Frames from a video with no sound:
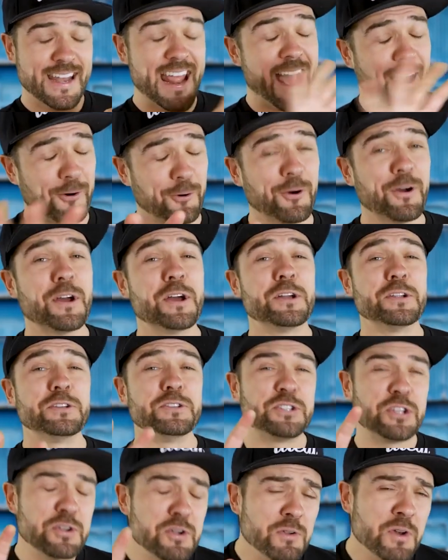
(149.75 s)
Now,
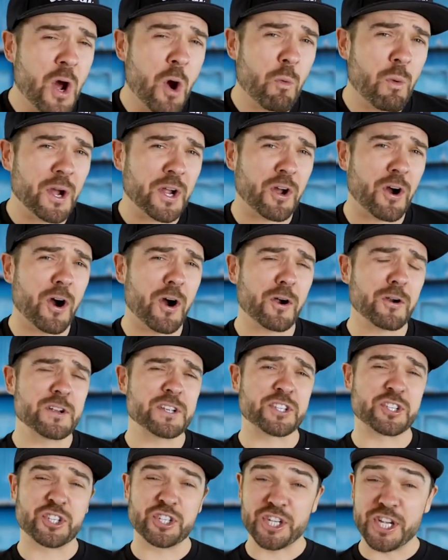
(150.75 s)
do you know what car
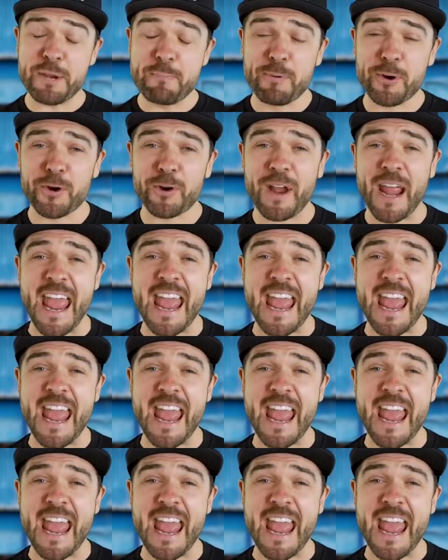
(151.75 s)
is cheaper